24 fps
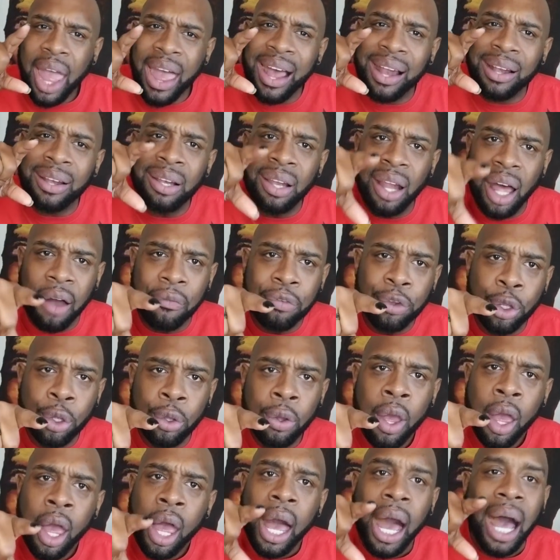I love you.
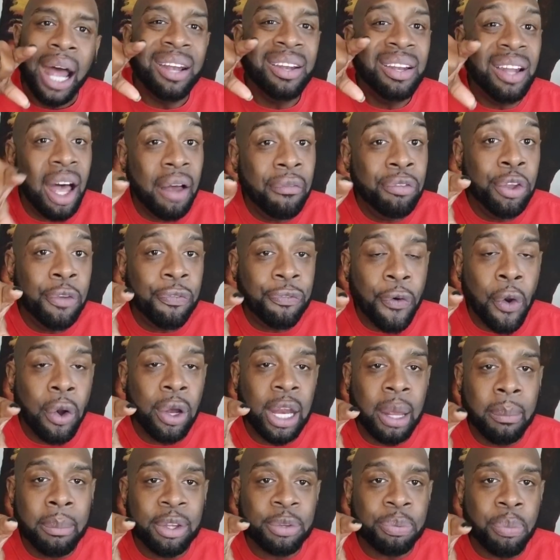I love you for
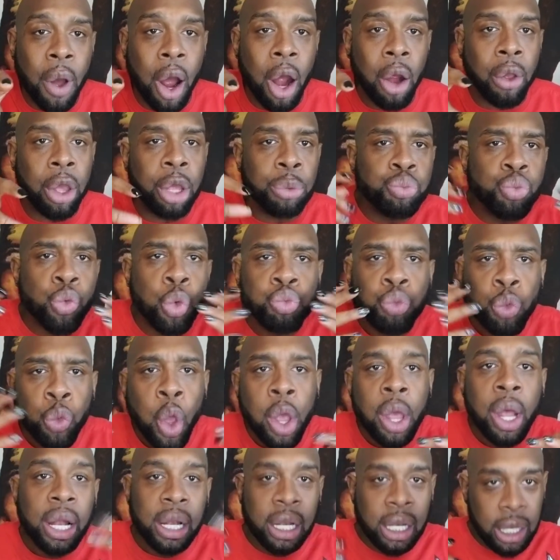that, Miss Margaret.
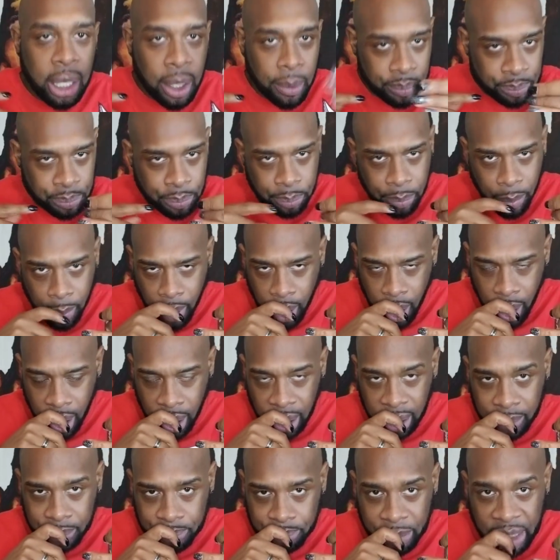
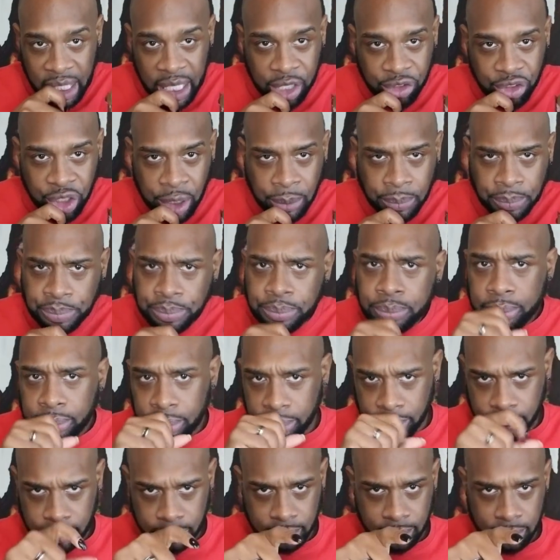Uh, Legion,
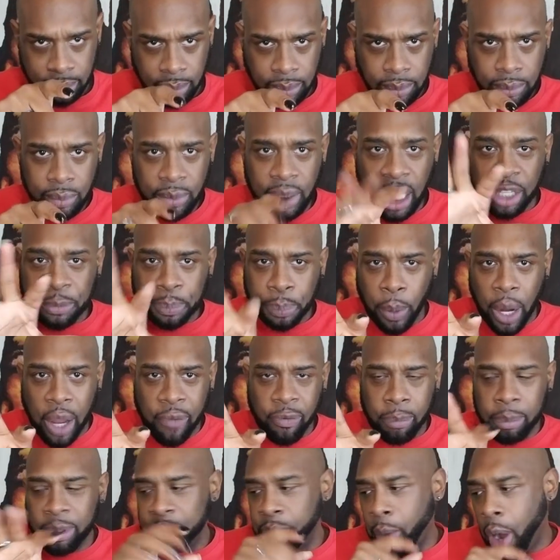let's pray for
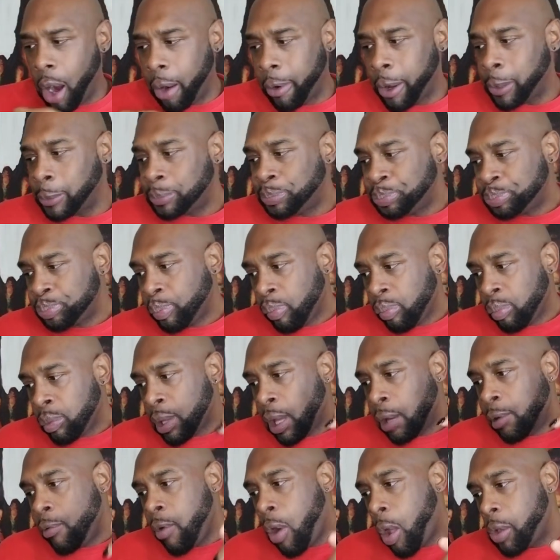Miss Margaret.
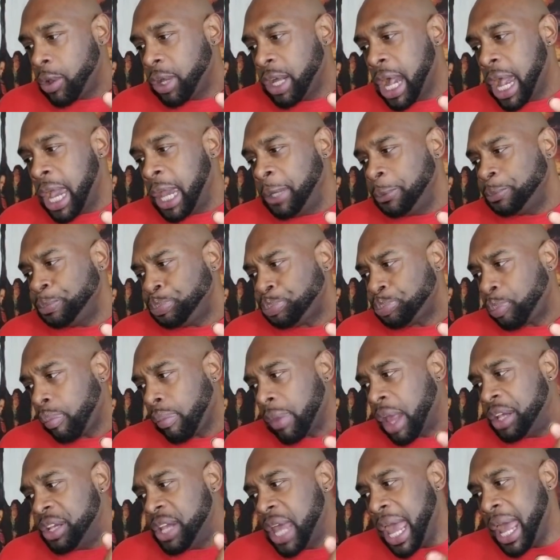Okay?
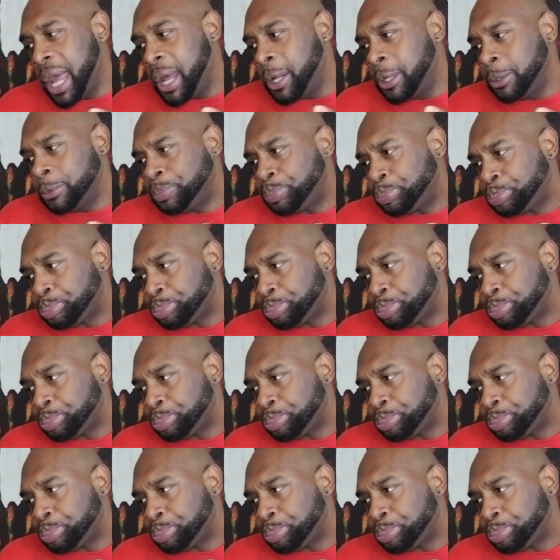Now,